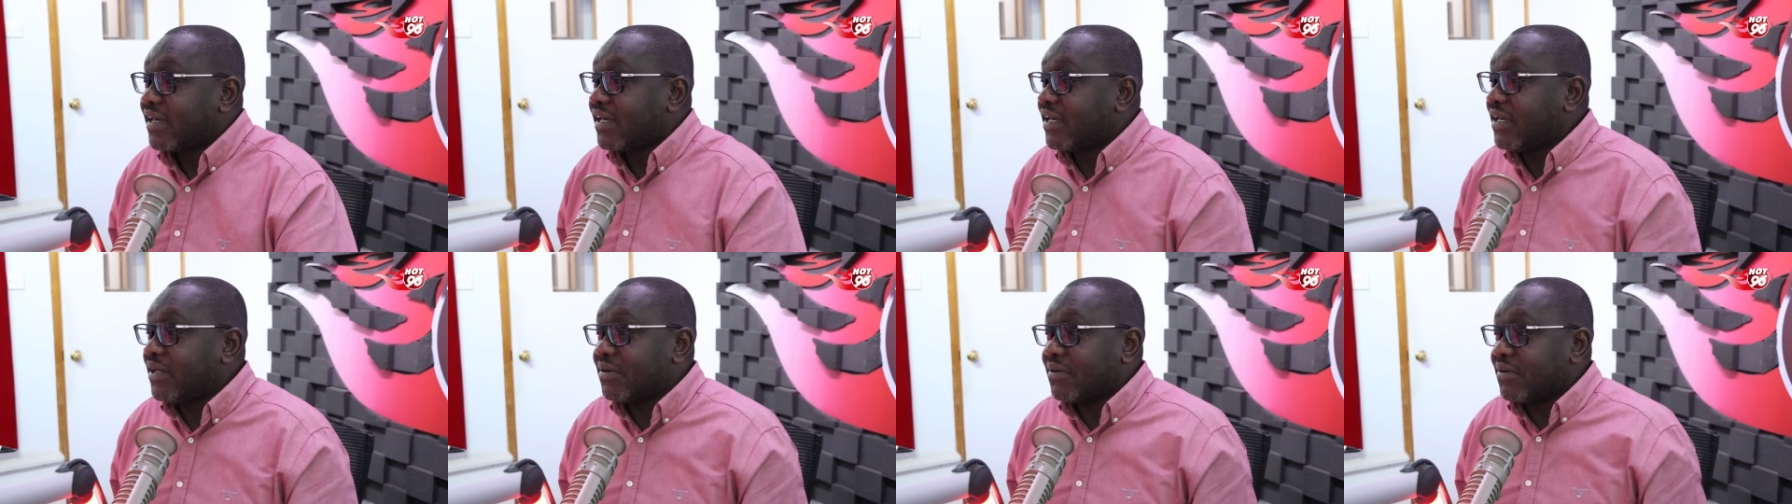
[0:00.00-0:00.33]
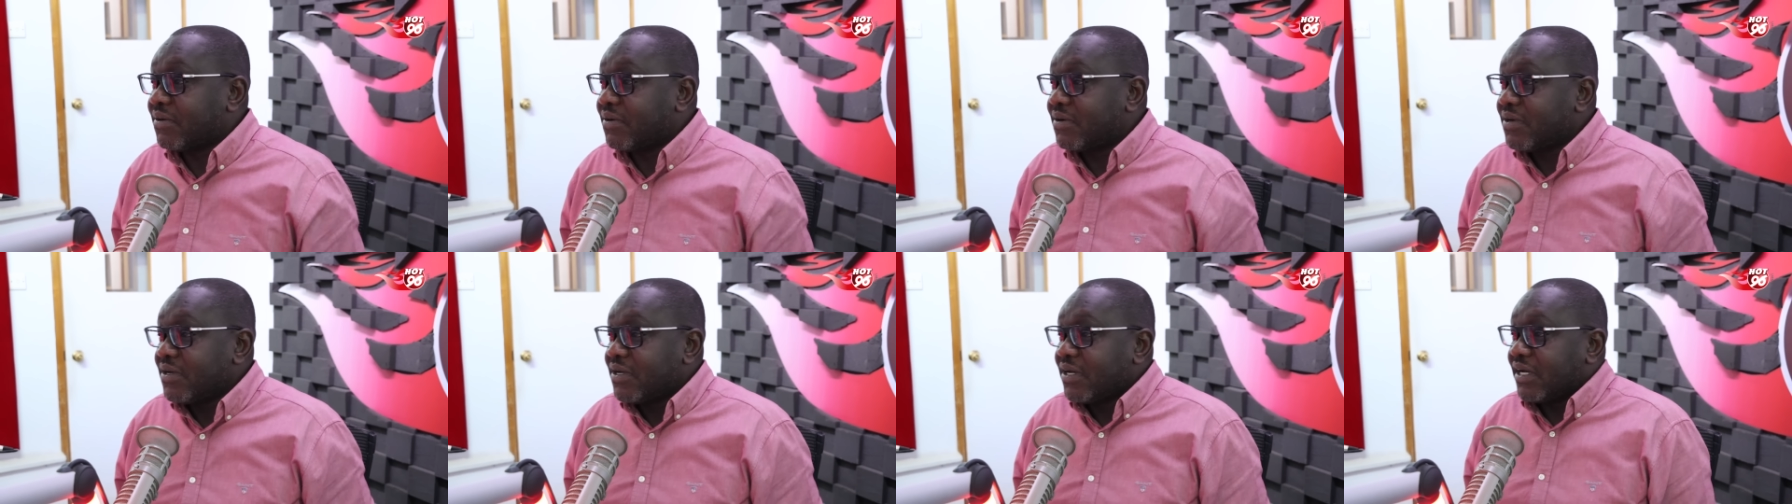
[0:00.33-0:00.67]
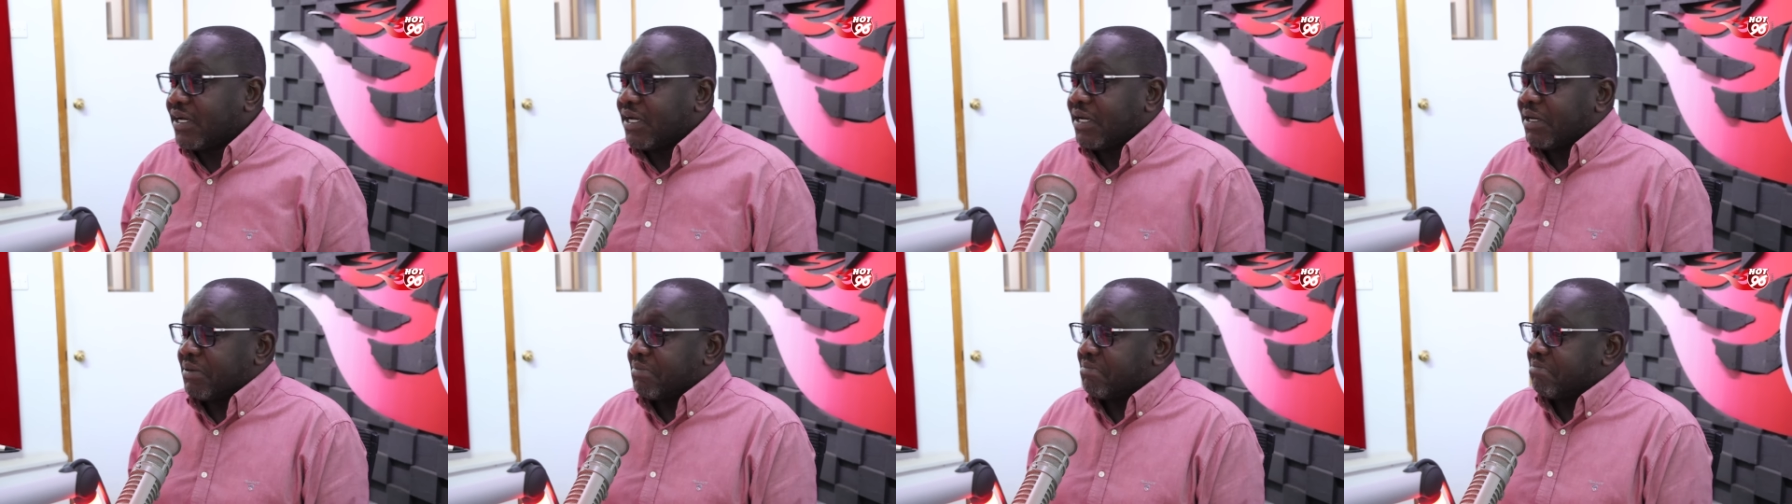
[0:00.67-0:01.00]
You know,
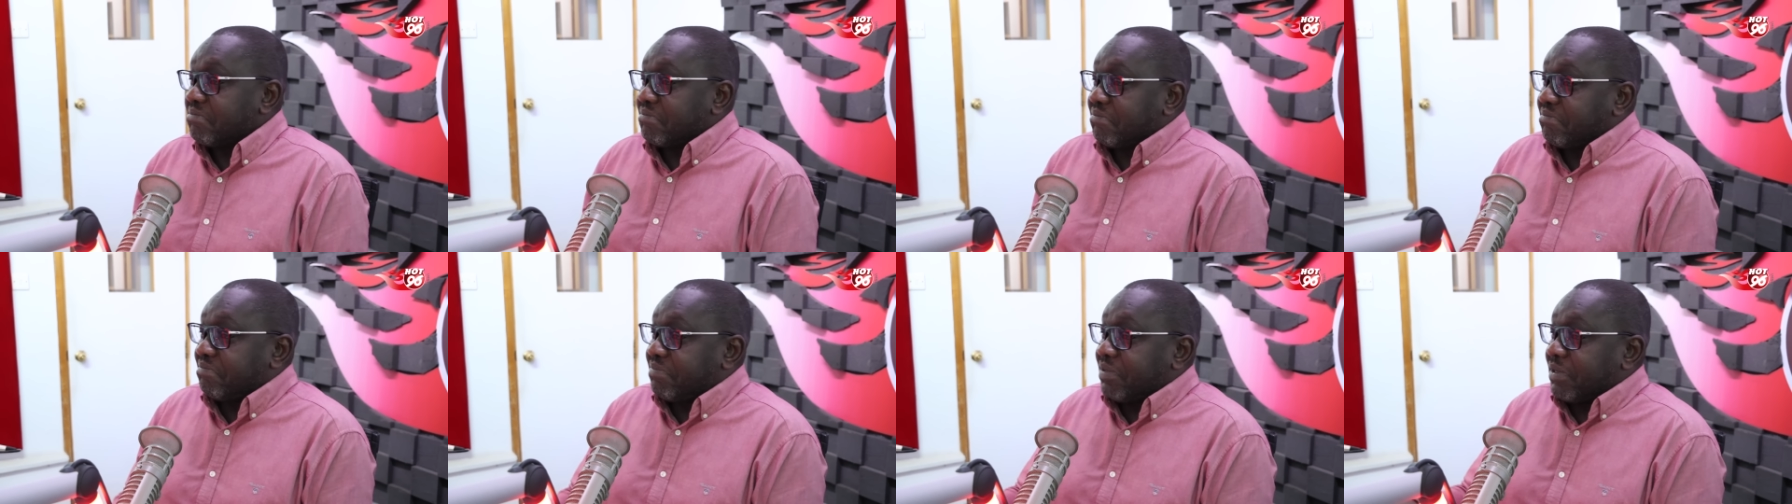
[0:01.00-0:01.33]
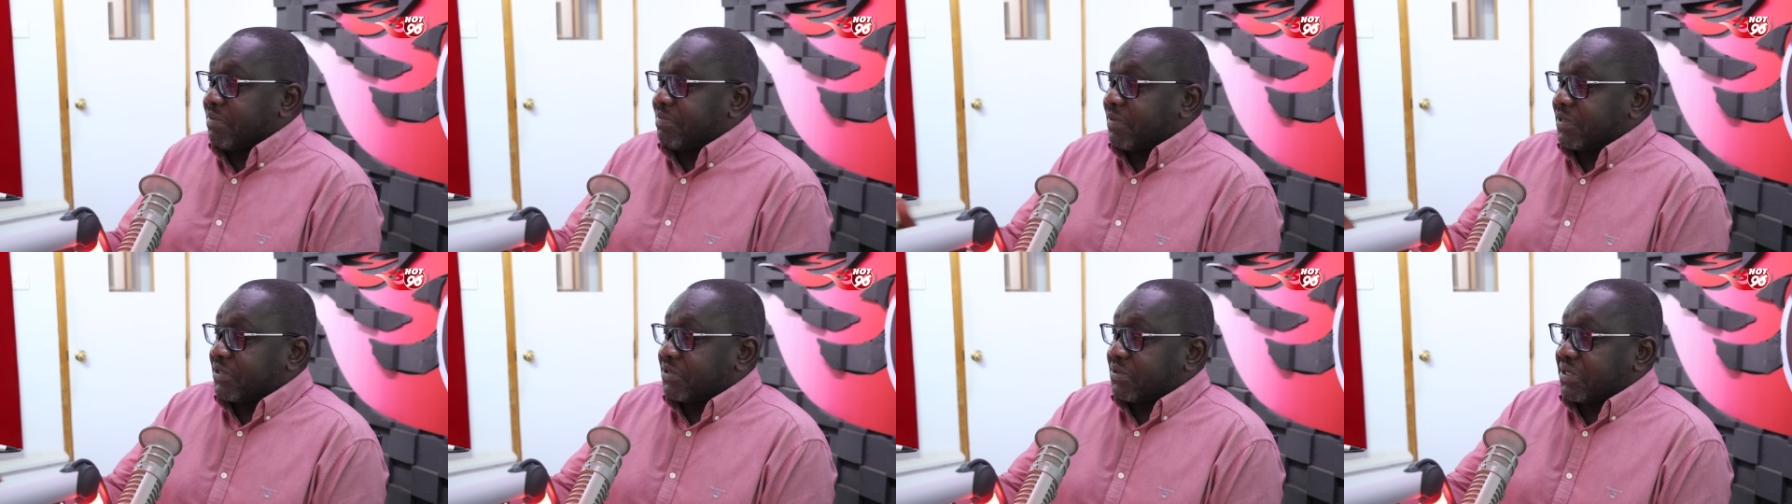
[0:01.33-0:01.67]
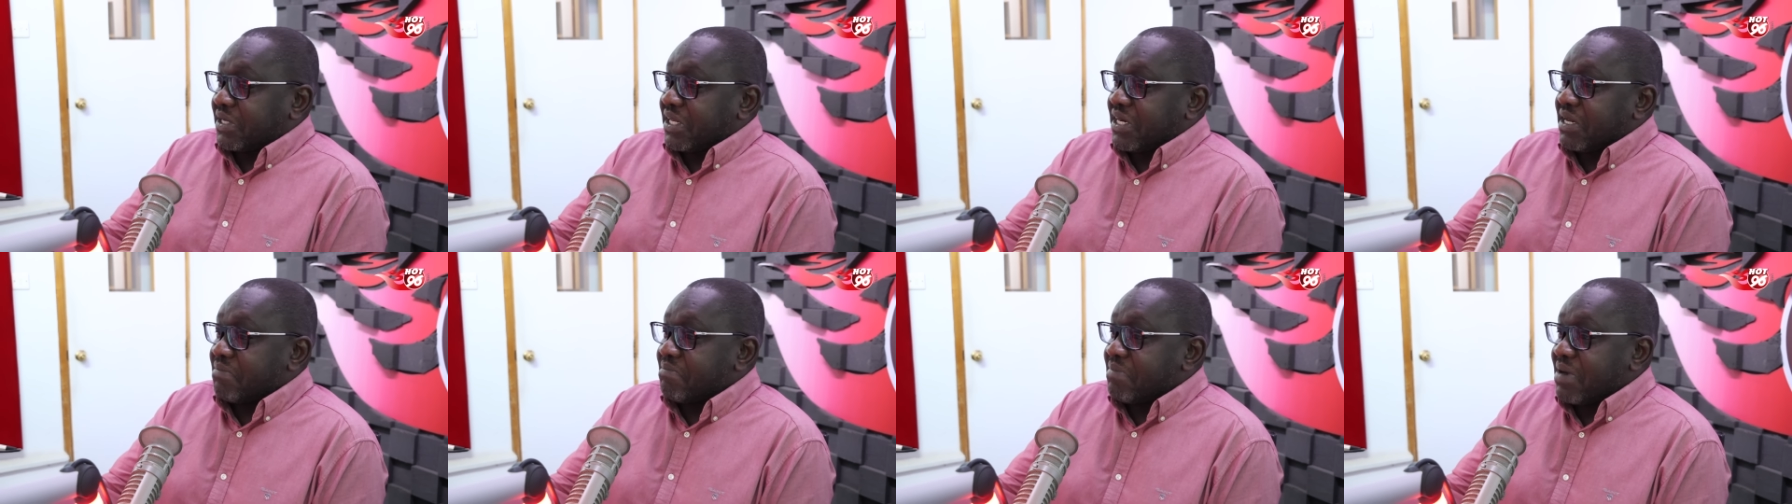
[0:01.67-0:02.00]
um, people are
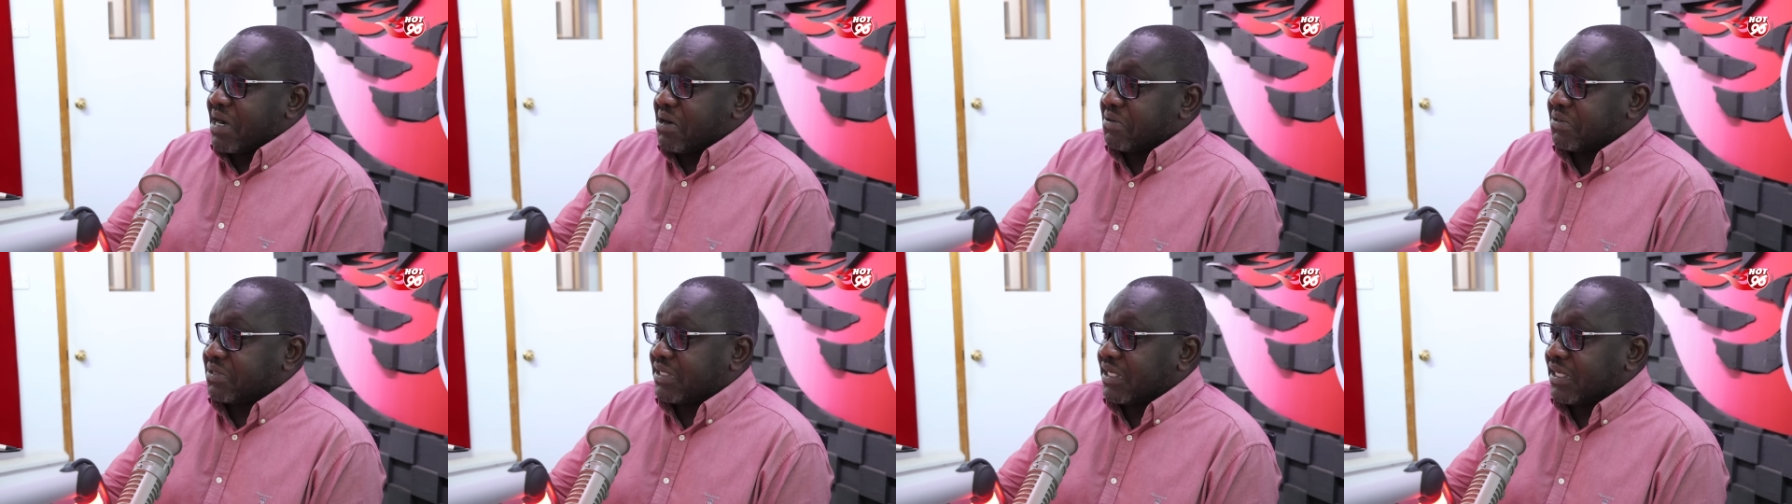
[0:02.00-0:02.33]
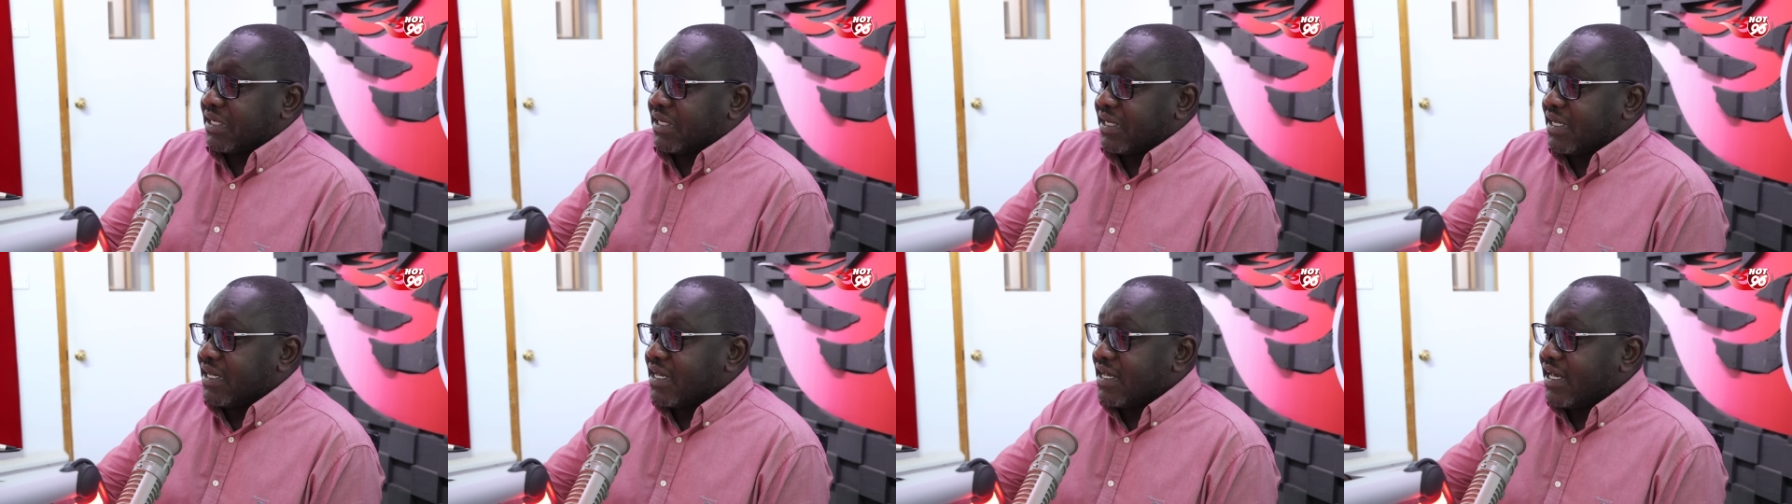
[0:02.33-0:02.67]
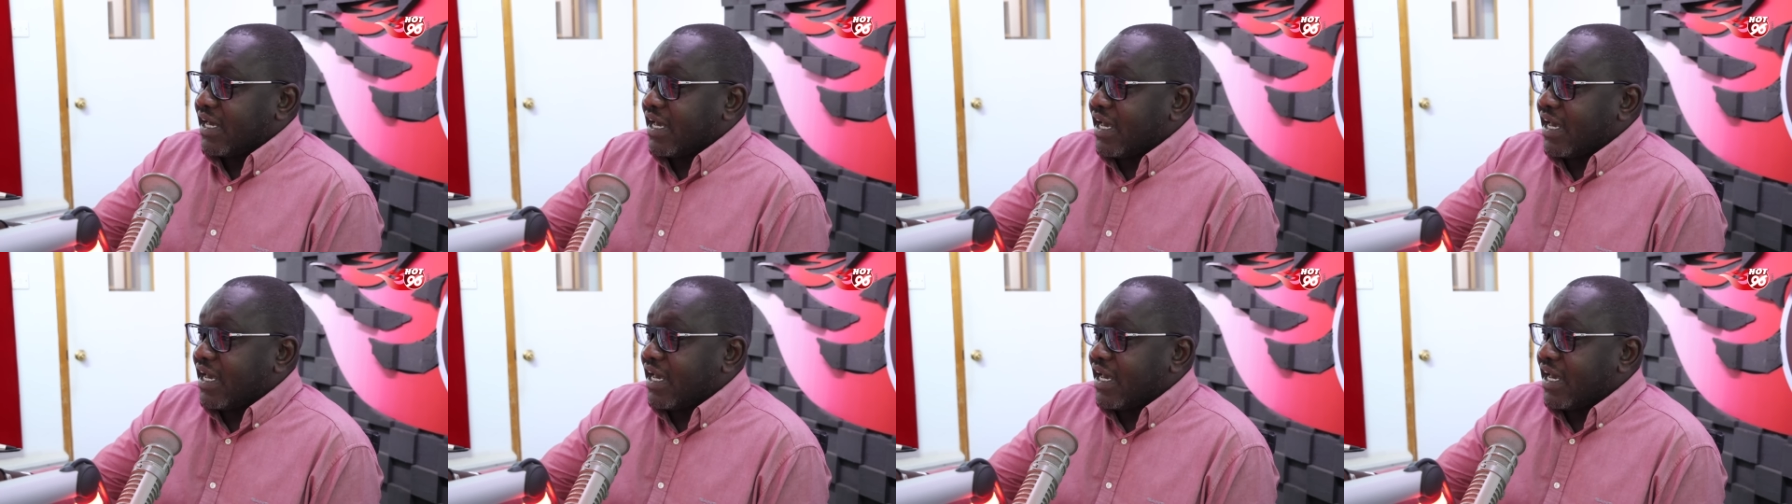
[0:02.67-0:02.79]
talking about uh,